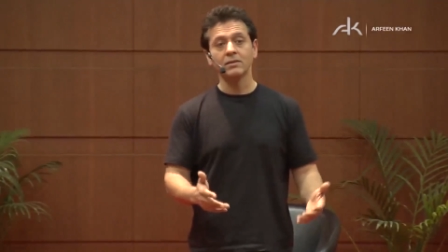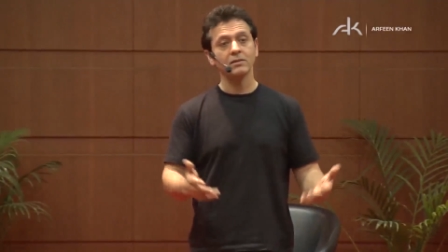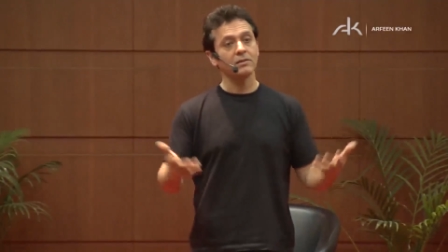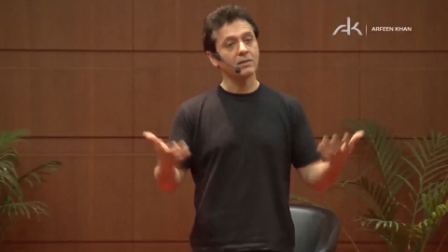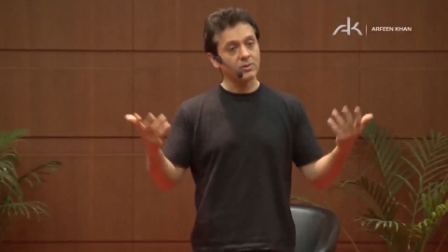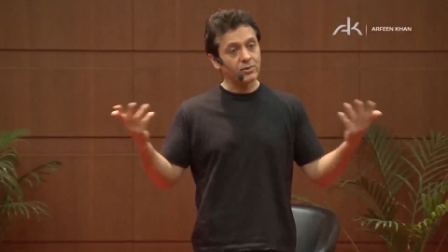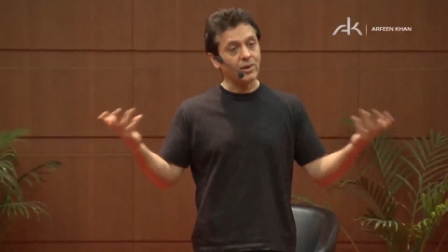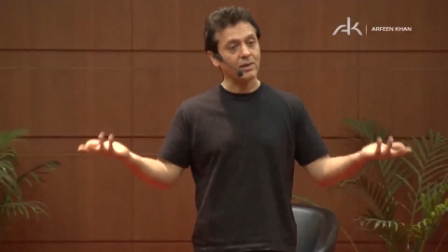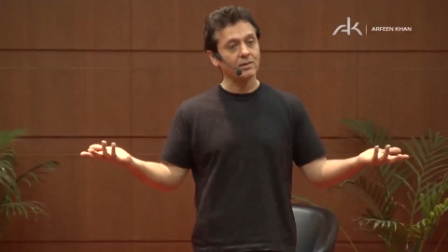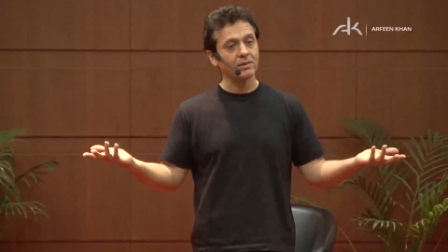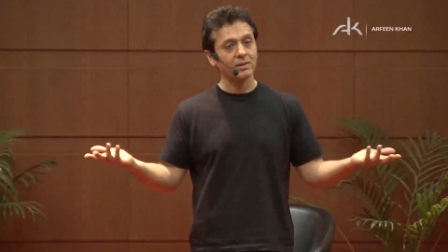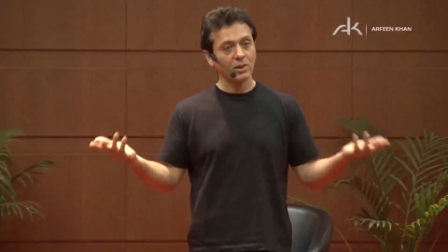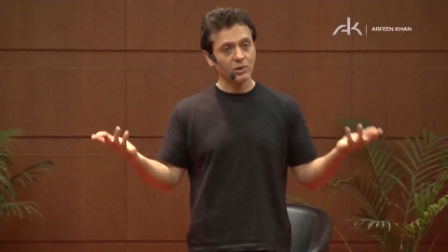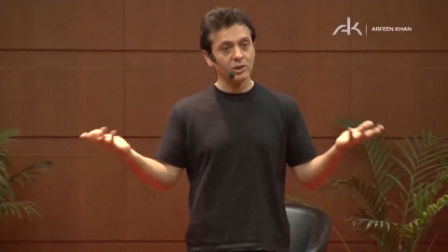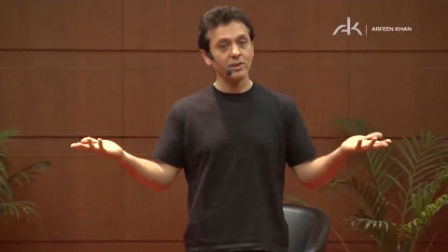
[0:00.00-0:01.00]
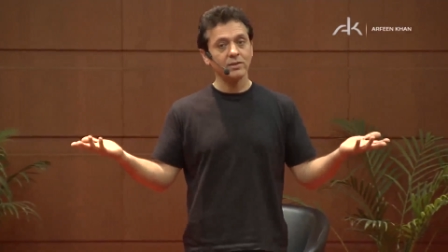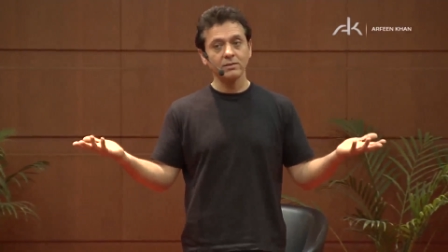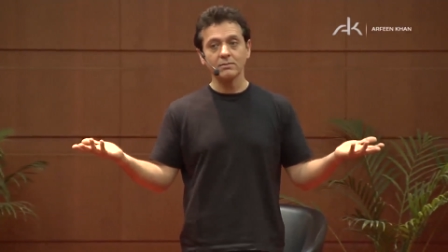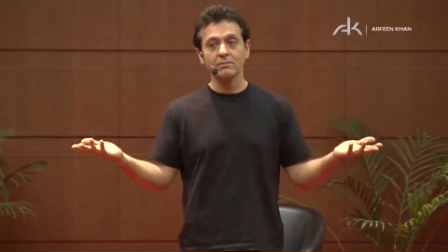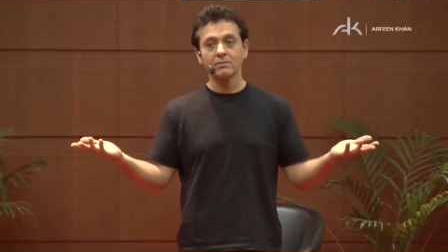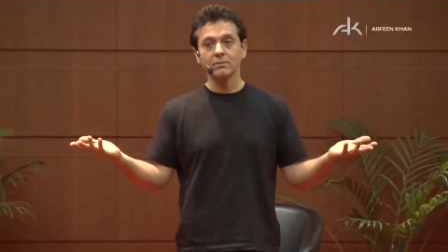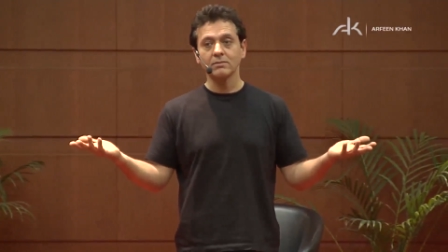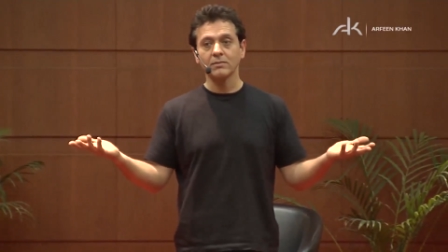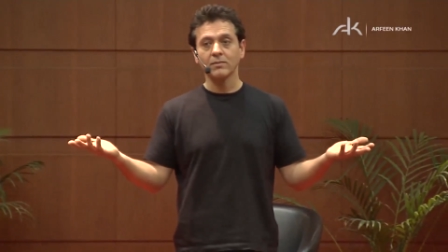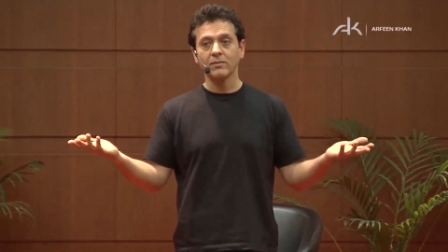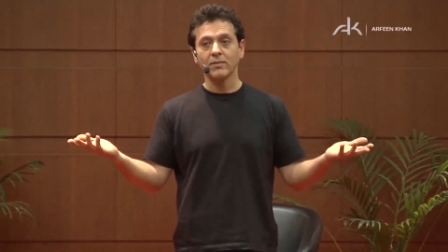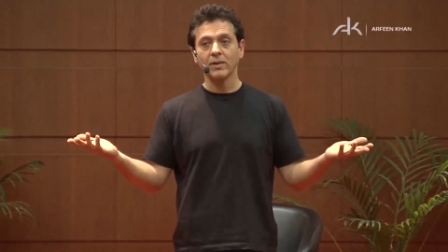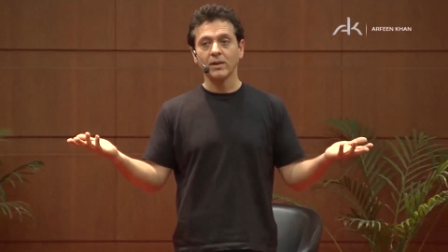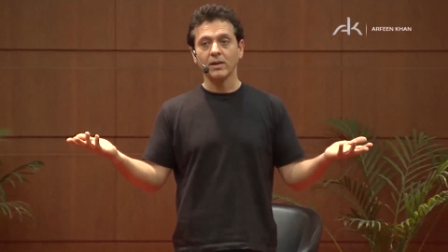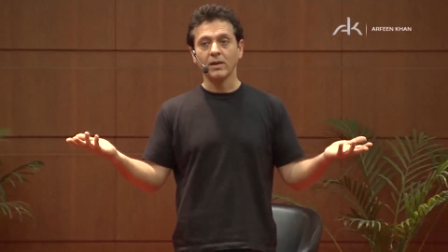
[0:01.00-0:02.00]
stressed. Logic?
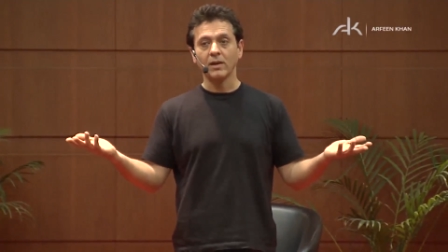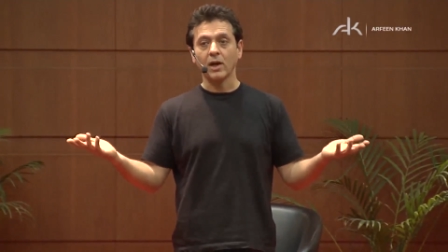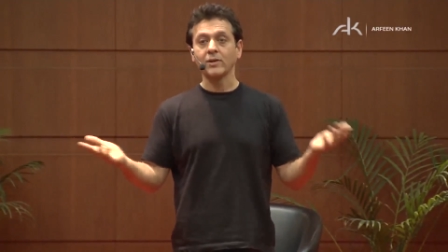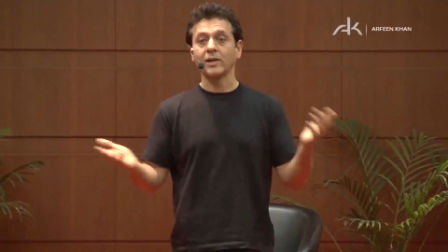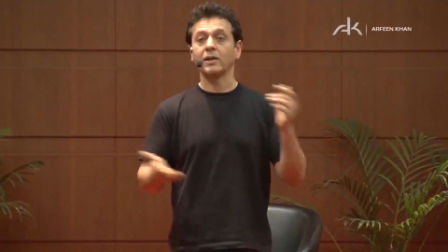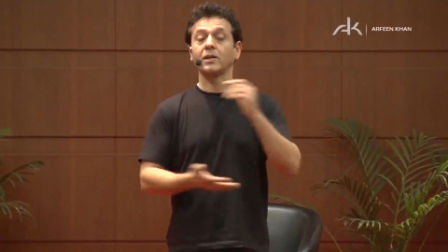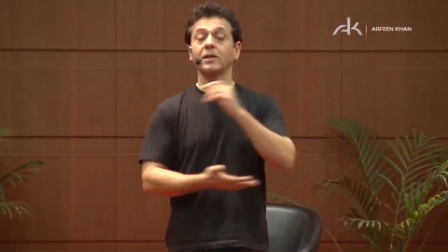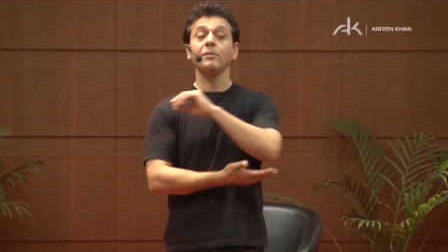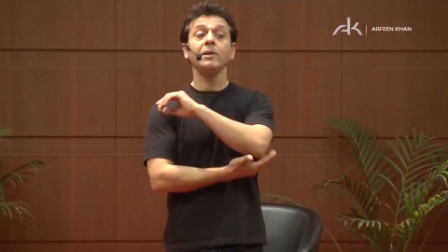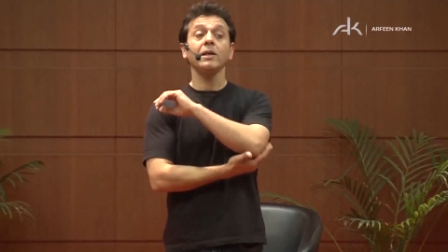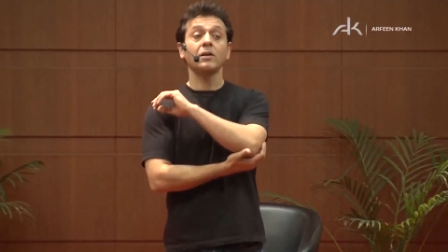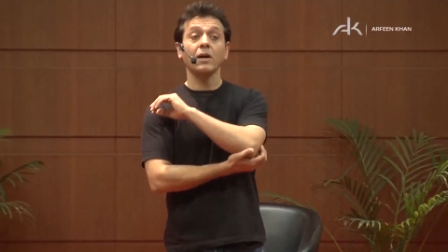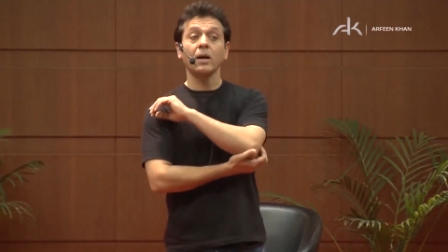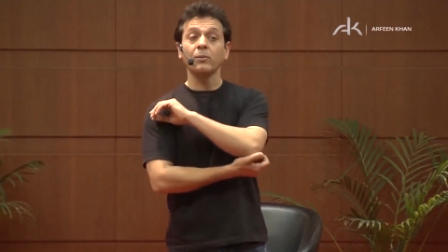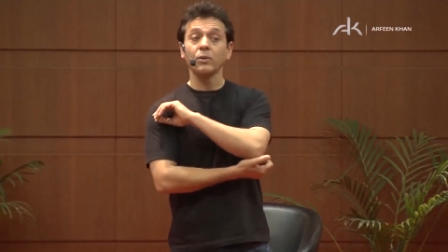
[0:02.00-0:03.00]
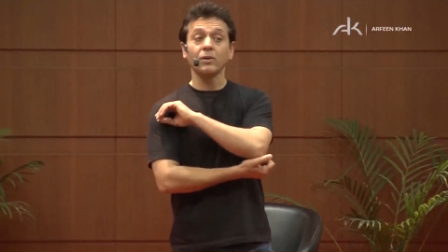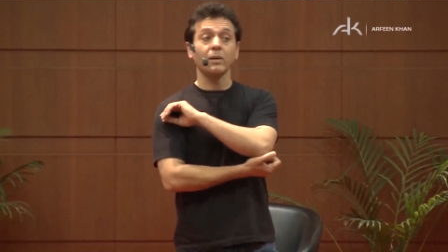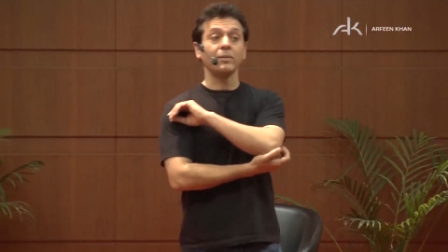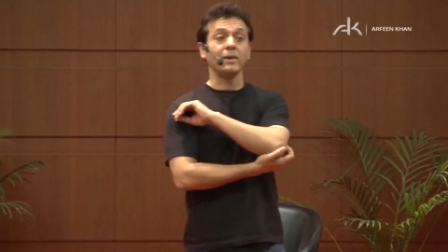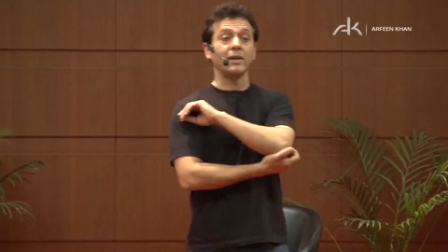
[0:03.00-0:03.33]
Okay, so give me an example, somebody.